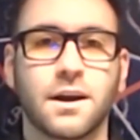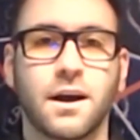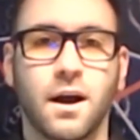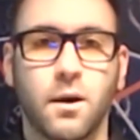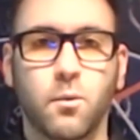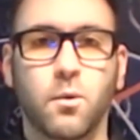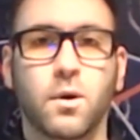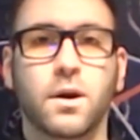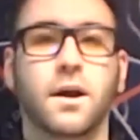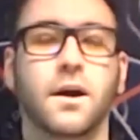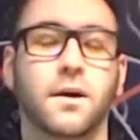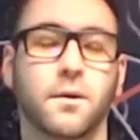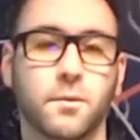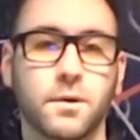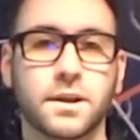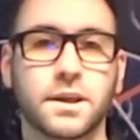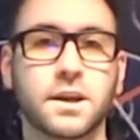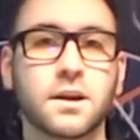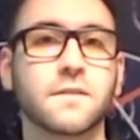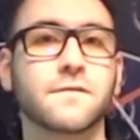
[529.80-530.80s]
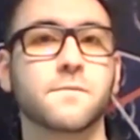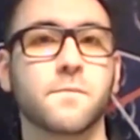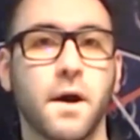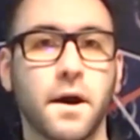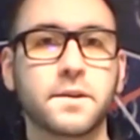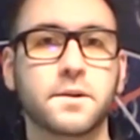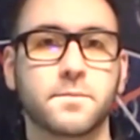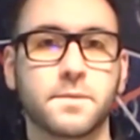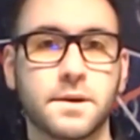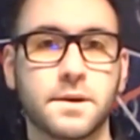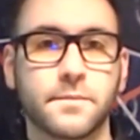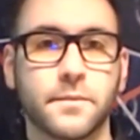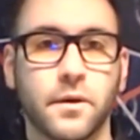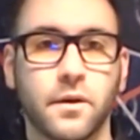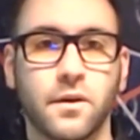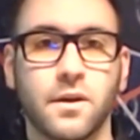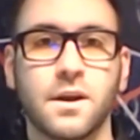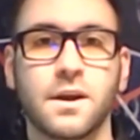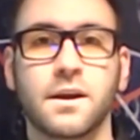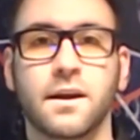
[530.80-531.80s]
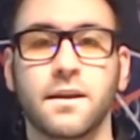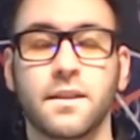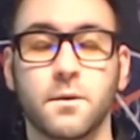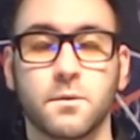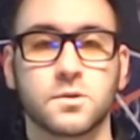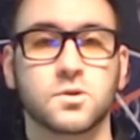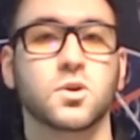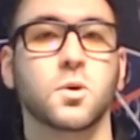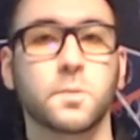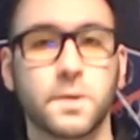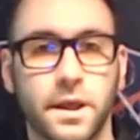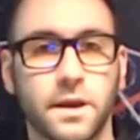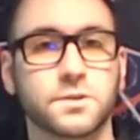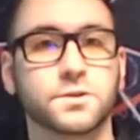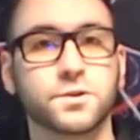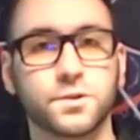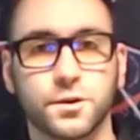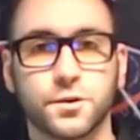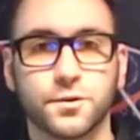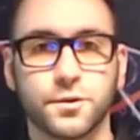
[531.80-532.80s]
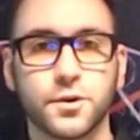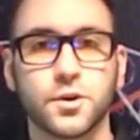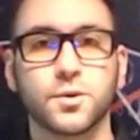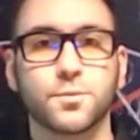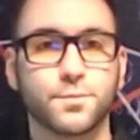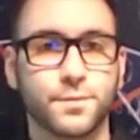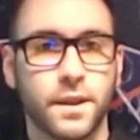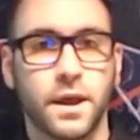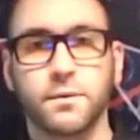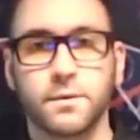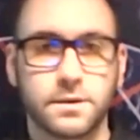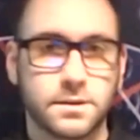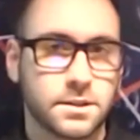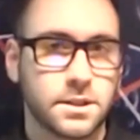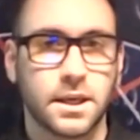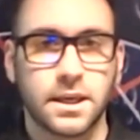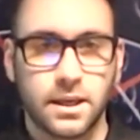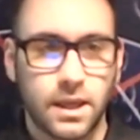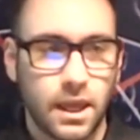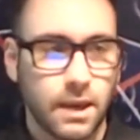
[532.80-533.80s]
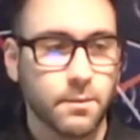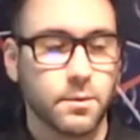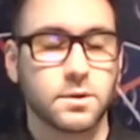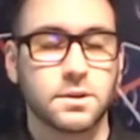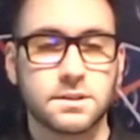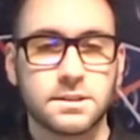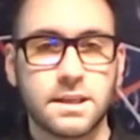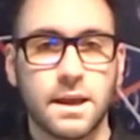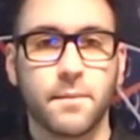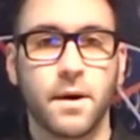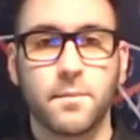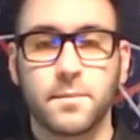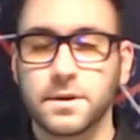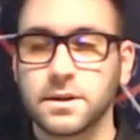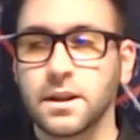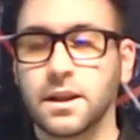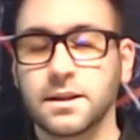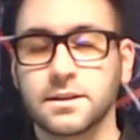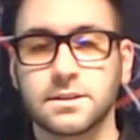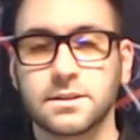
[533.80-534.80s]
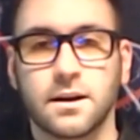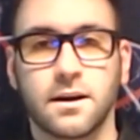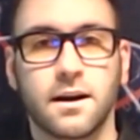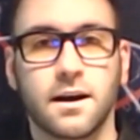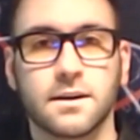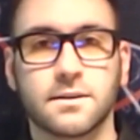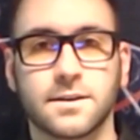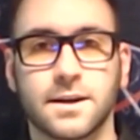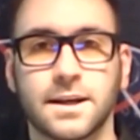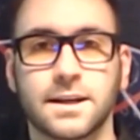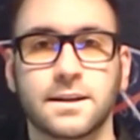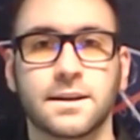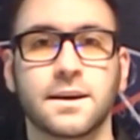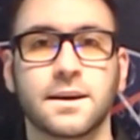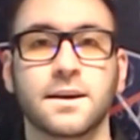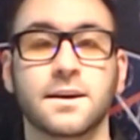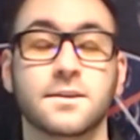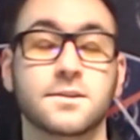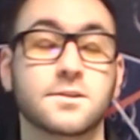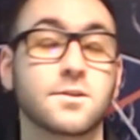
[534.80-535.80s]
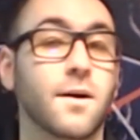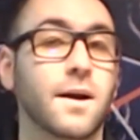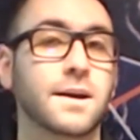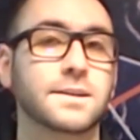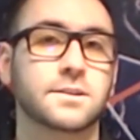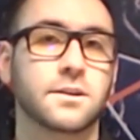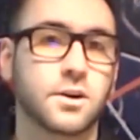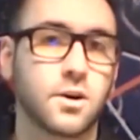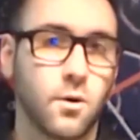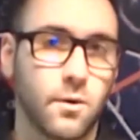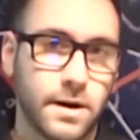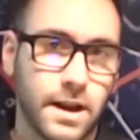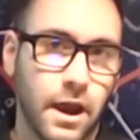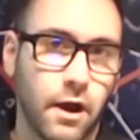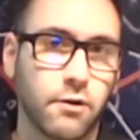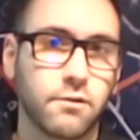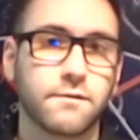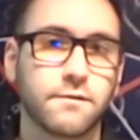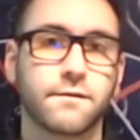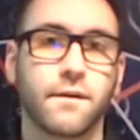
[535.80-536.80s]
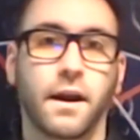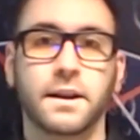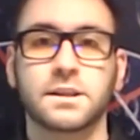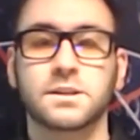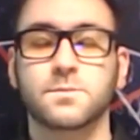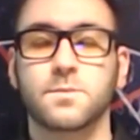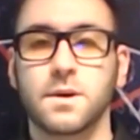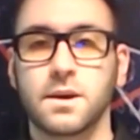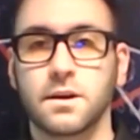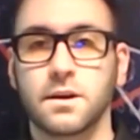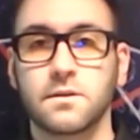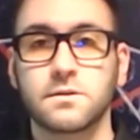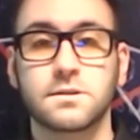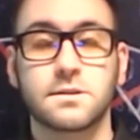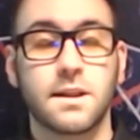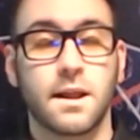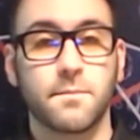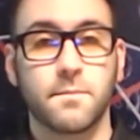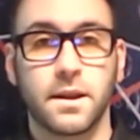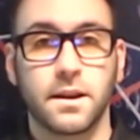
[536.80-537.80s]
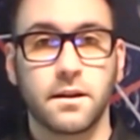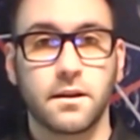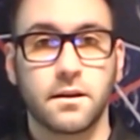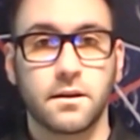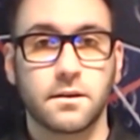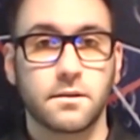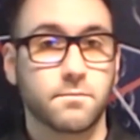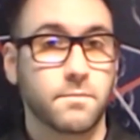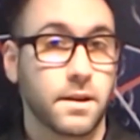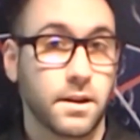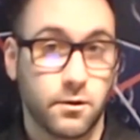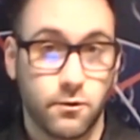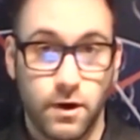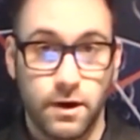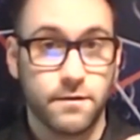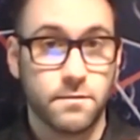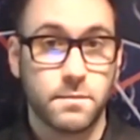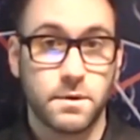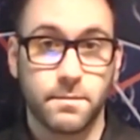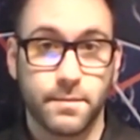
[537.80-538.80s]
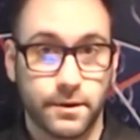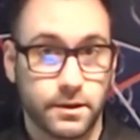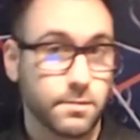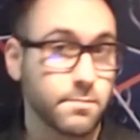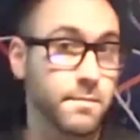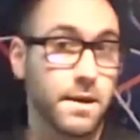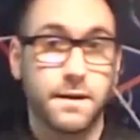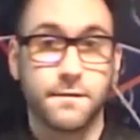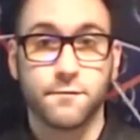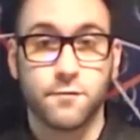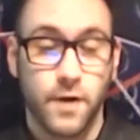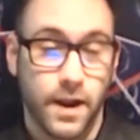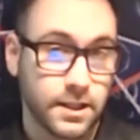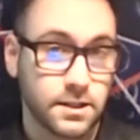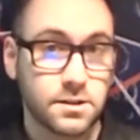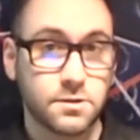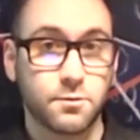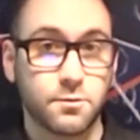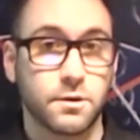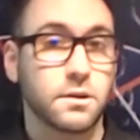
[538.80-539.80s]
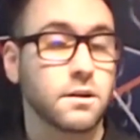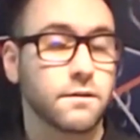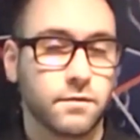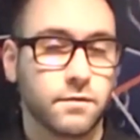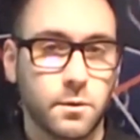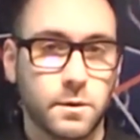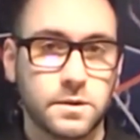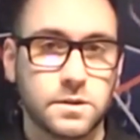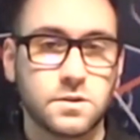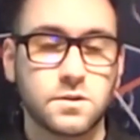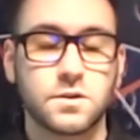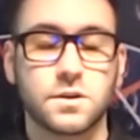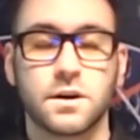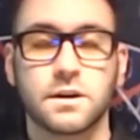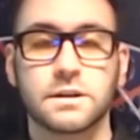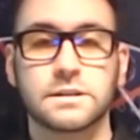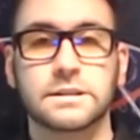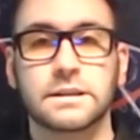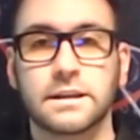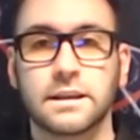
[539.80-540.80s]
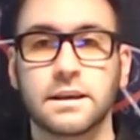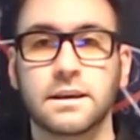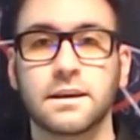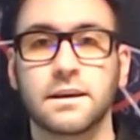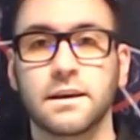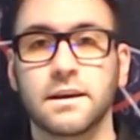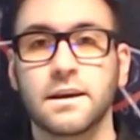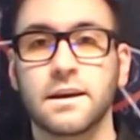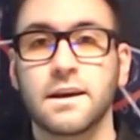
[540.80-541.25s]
I want to hear from other people. And there was nobody else in the group that was able to step up and talk, right? So I started going out and finding speakers, and that made it great for me to be able to make friends with influencers in our city.